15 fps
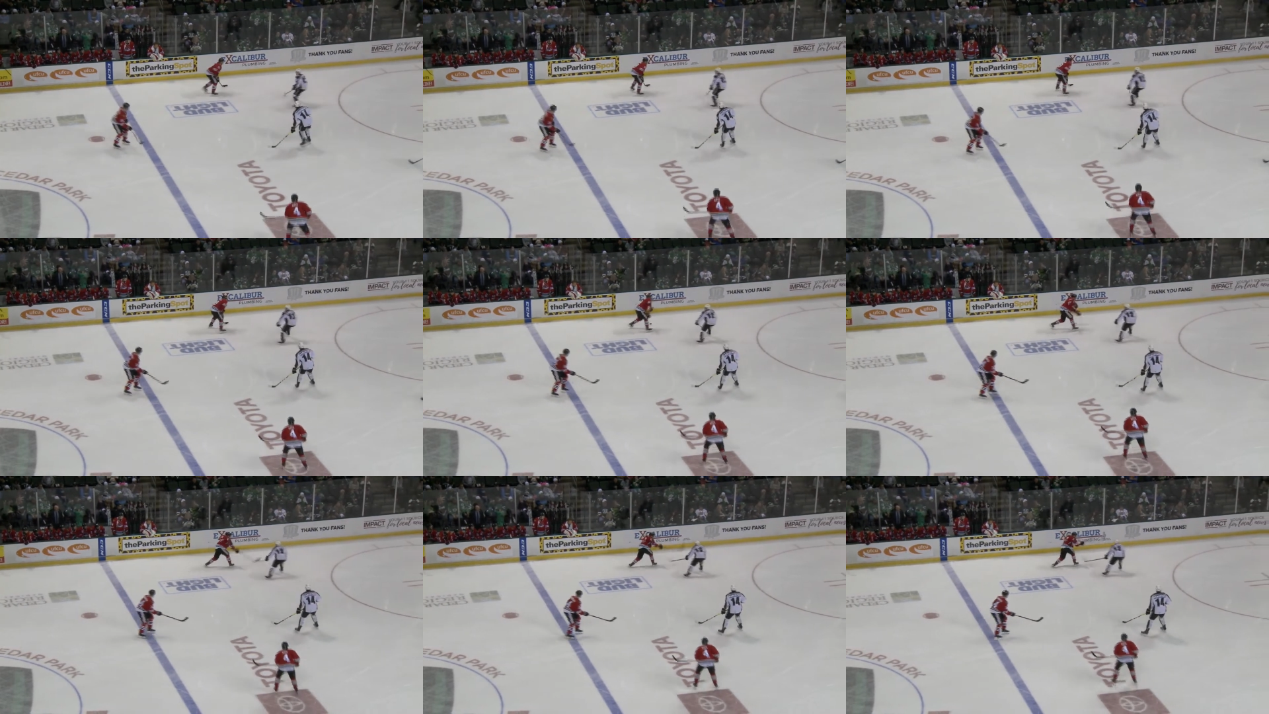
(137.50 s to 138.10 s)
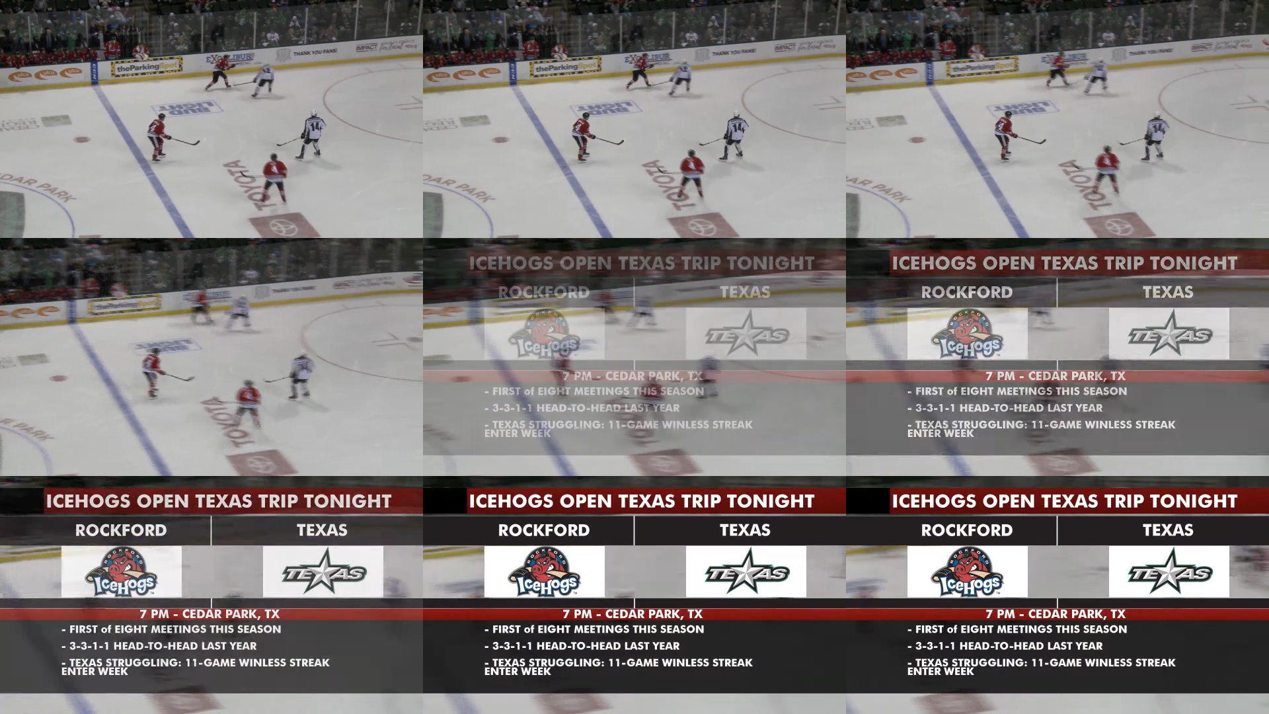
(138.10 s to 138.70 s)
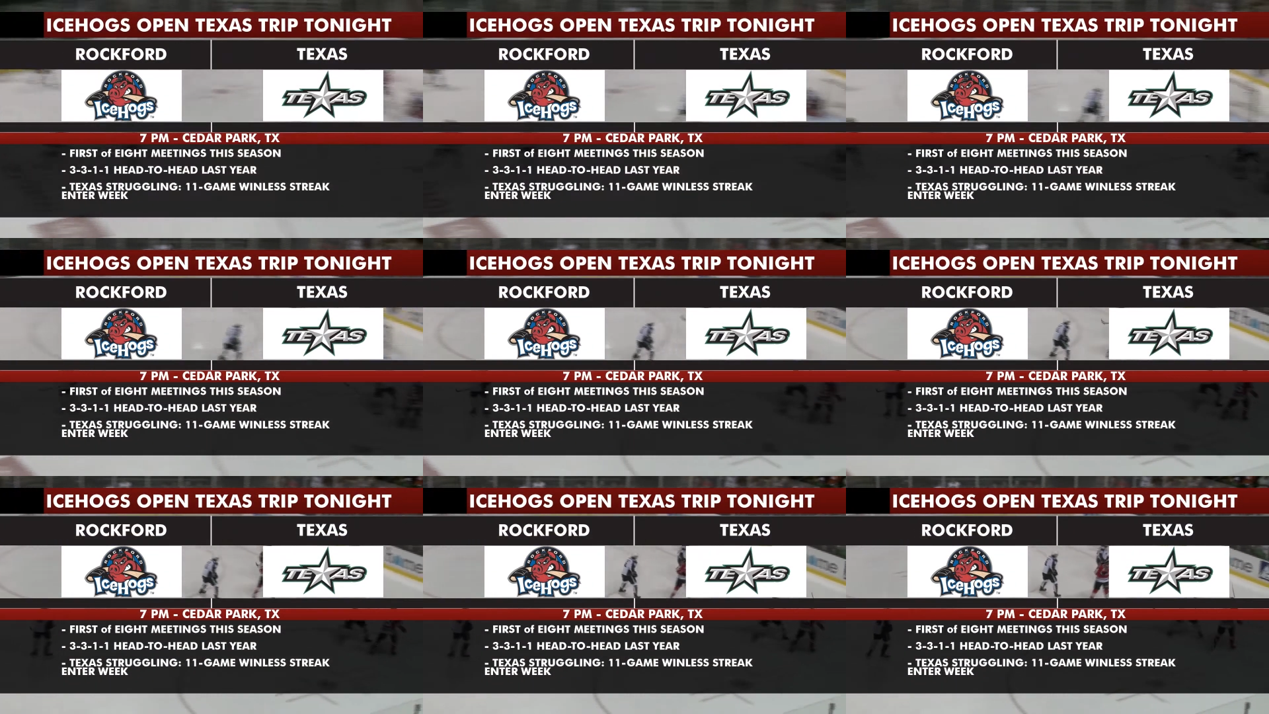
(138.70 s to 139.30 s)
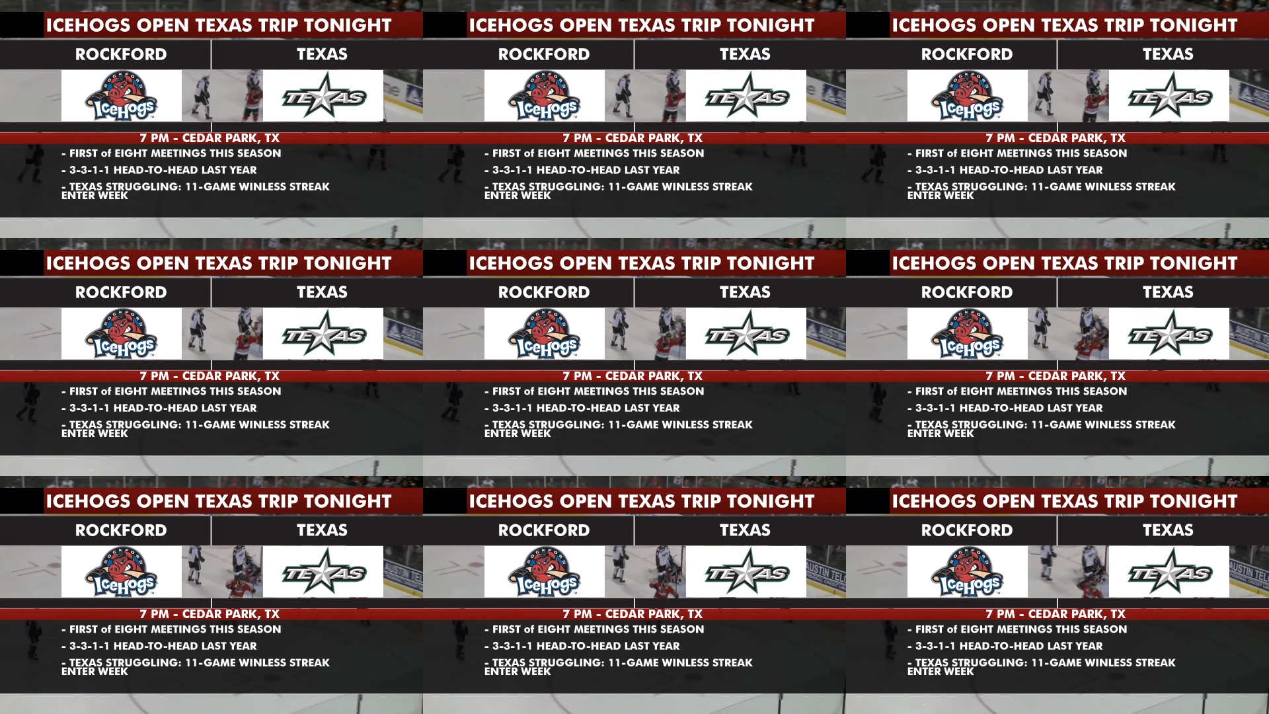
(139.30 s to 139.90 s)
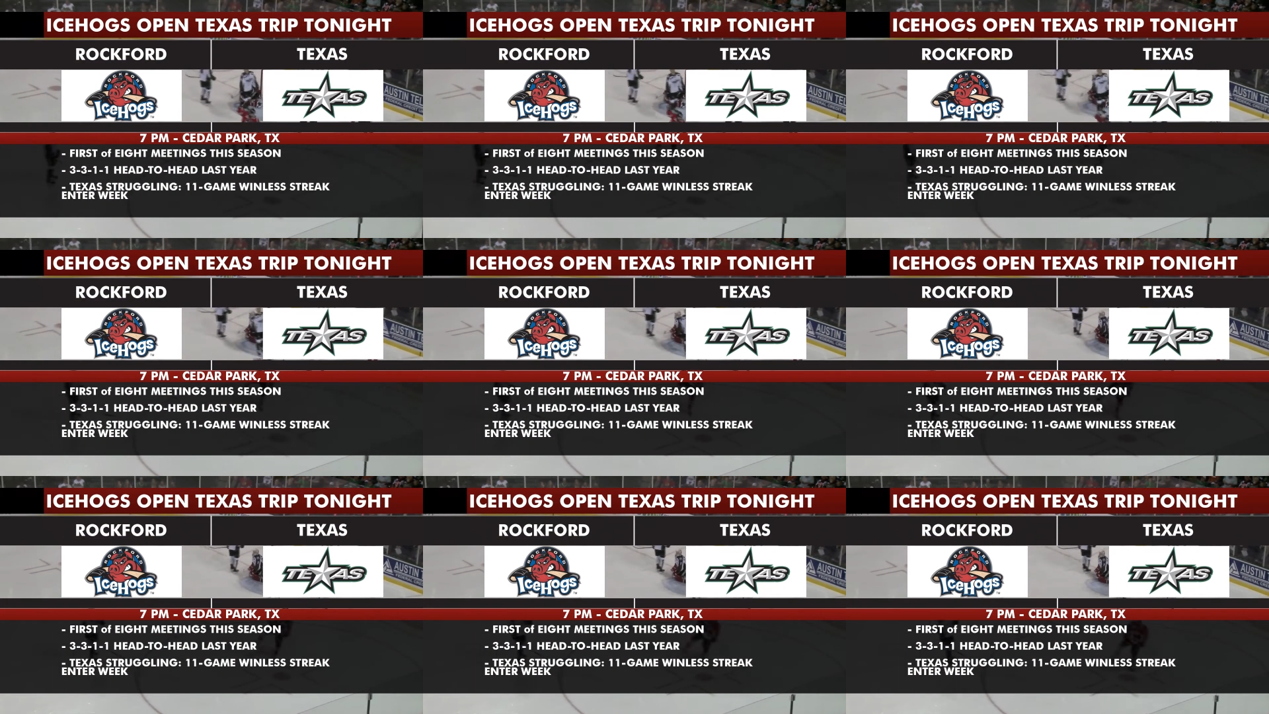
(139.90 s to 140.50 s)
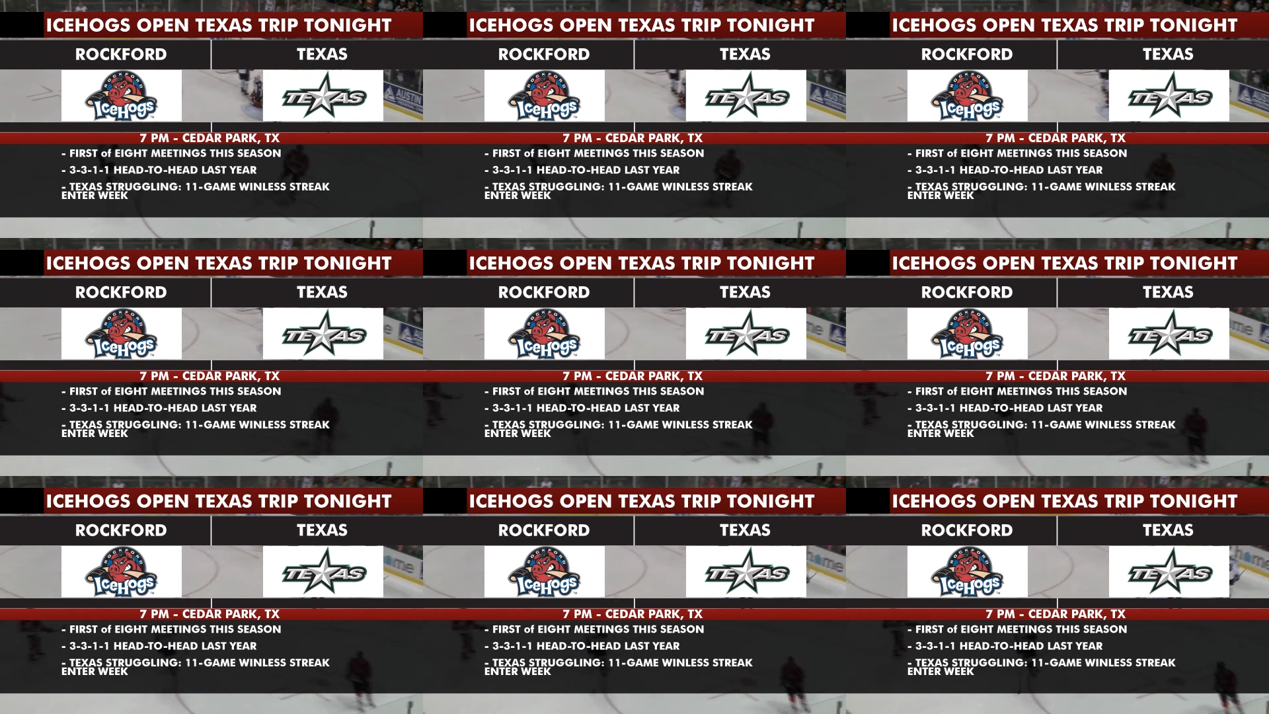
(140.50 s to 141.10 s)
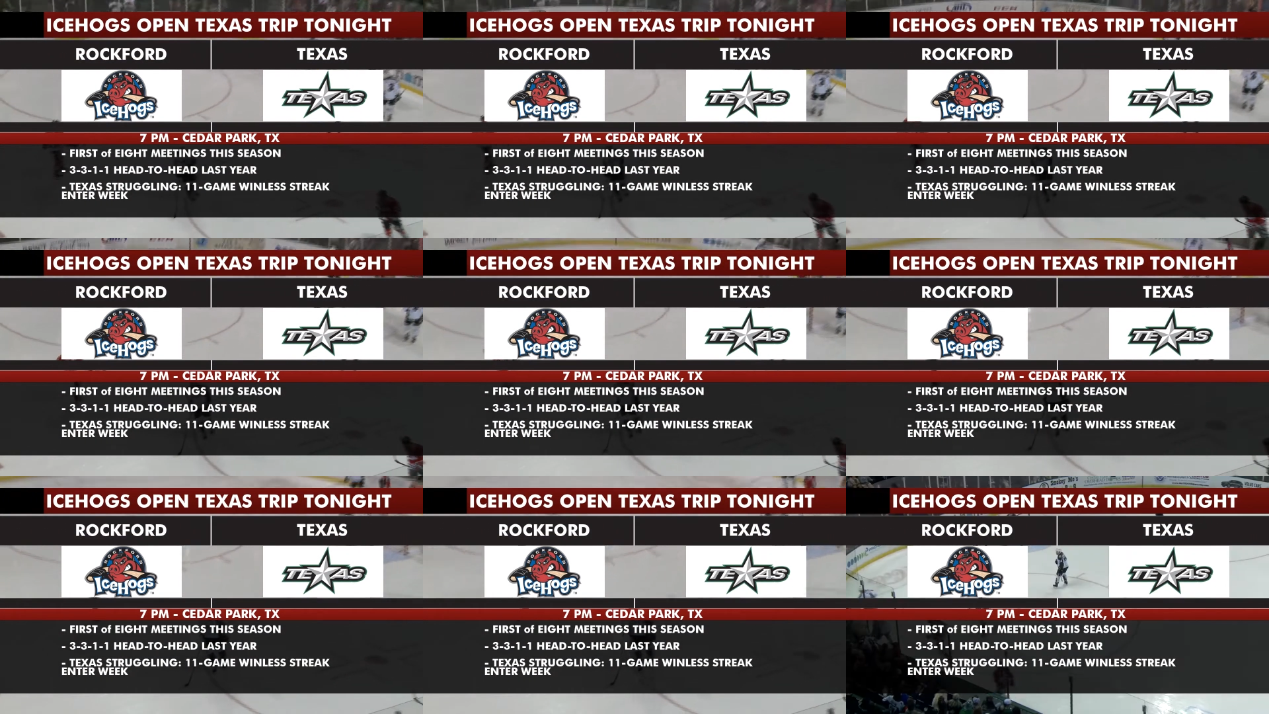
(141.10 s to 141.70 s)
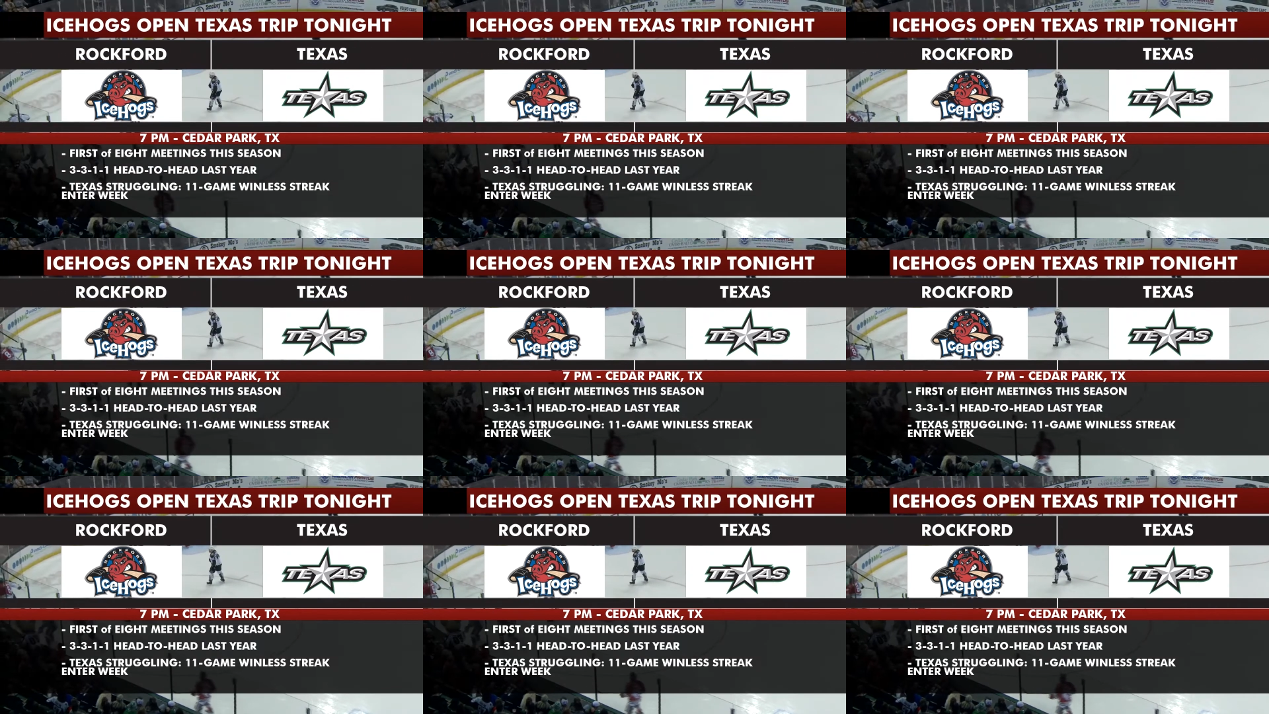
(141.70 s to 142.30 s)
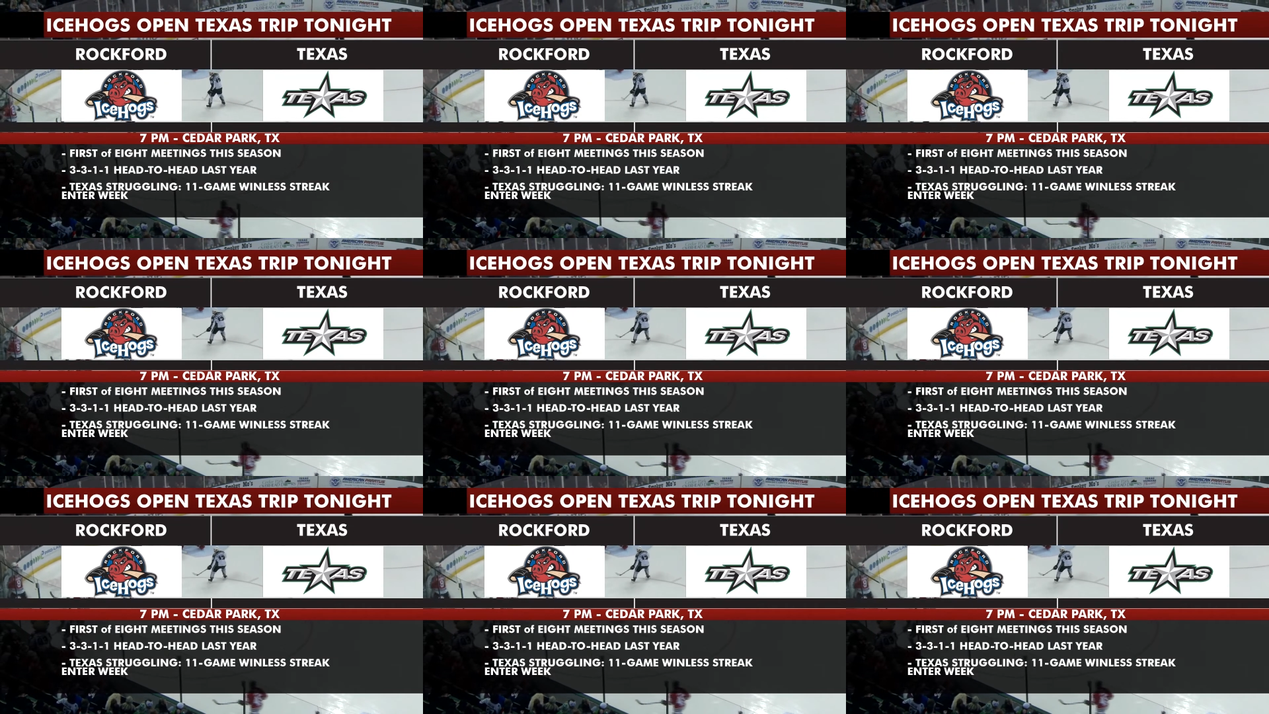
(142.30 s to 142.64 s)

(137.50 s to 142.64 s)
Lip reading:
No face is visible, so there are no lips to read.